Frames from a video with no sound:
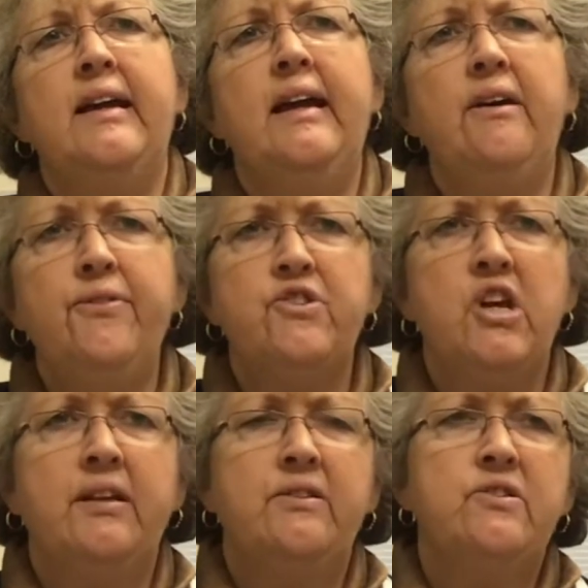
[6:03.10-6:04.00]
health
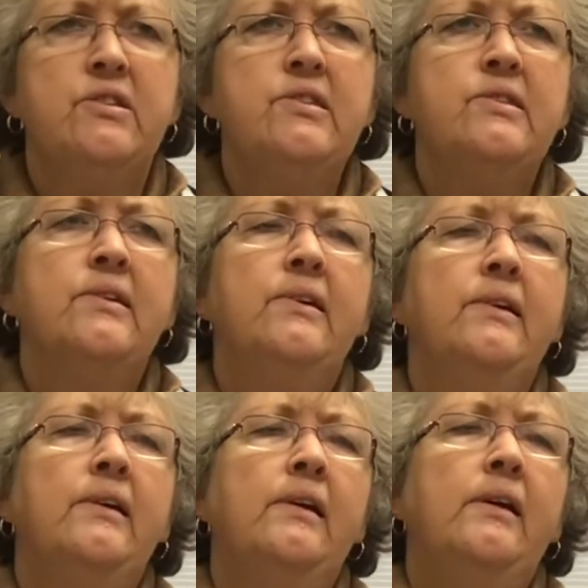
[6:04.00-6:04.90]
challenges,
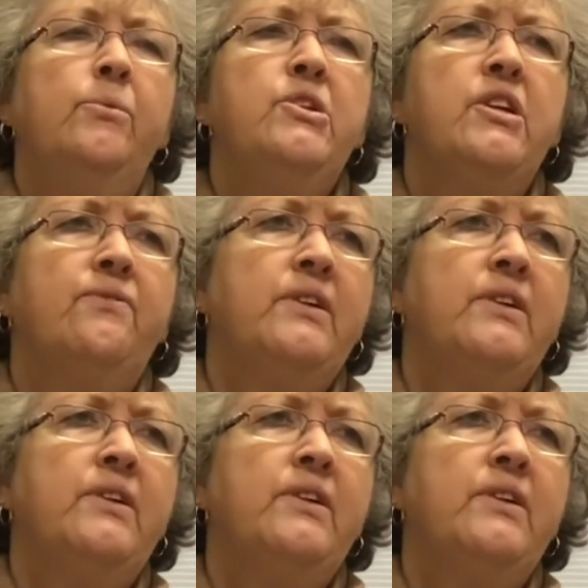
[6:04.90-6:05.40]
which have